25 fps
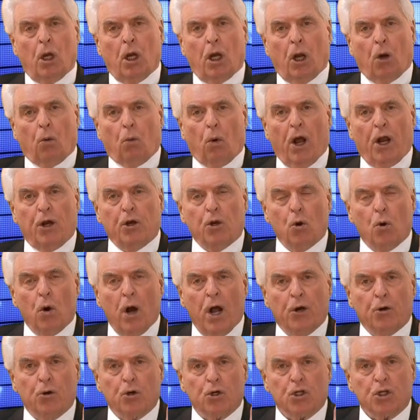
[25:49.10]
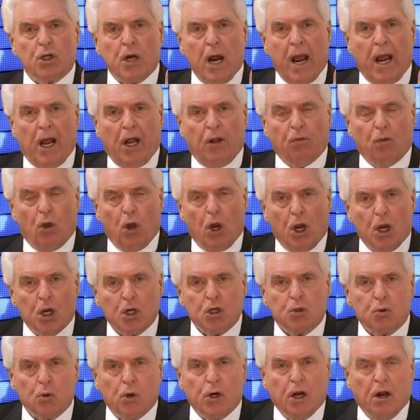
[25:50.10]
And when you understand the
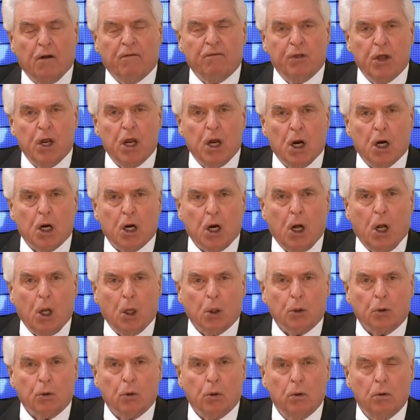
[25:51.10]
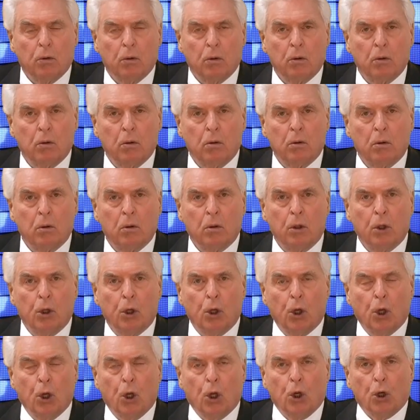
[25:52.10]
history of the occult,
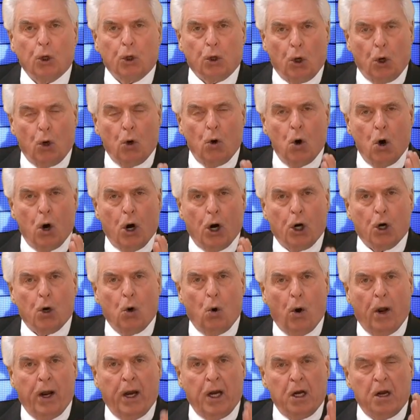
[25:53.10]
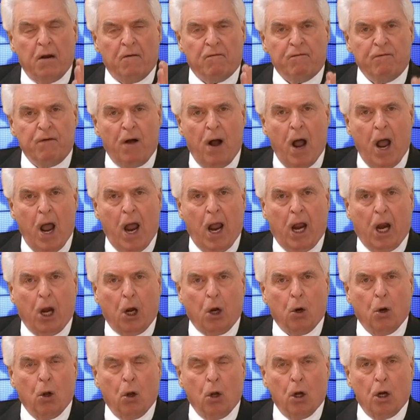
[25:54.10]
you are going to
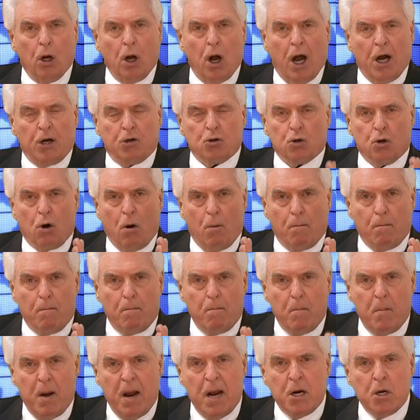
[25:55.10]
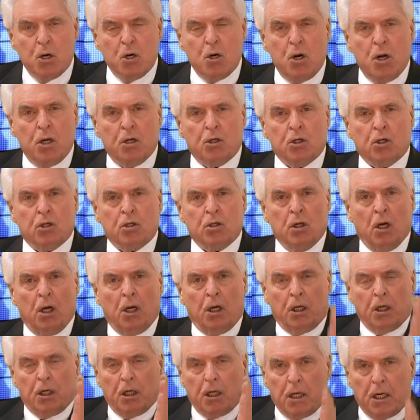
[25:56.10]
find a tremendous
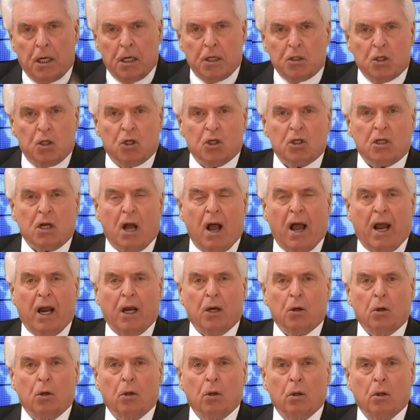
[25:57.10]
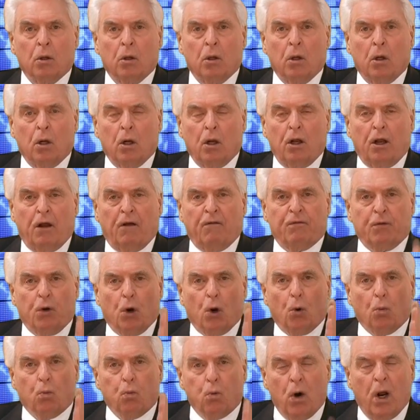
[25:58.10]
insight if
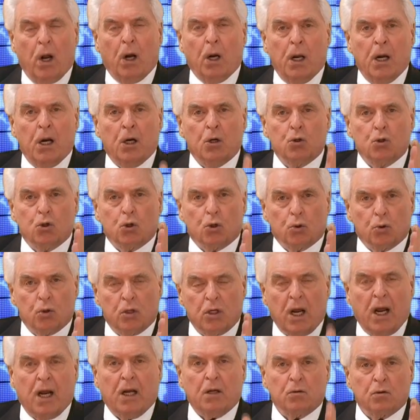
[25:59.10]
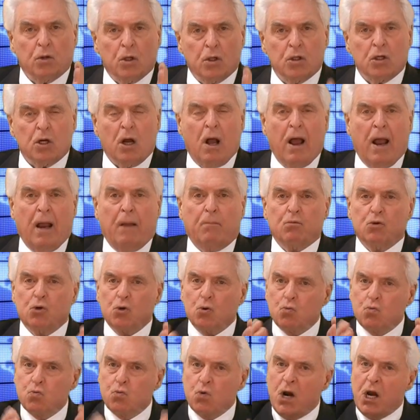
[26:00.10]
you're willing to take the time
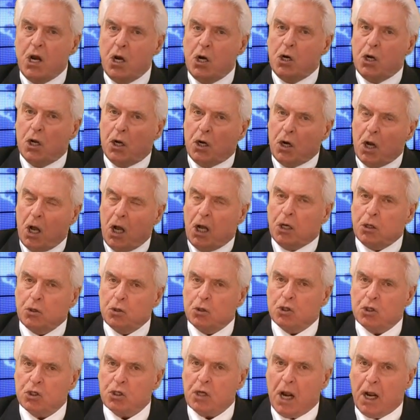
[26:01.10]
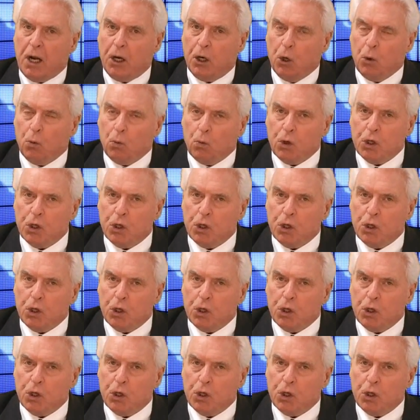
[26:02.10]
to read and understand it,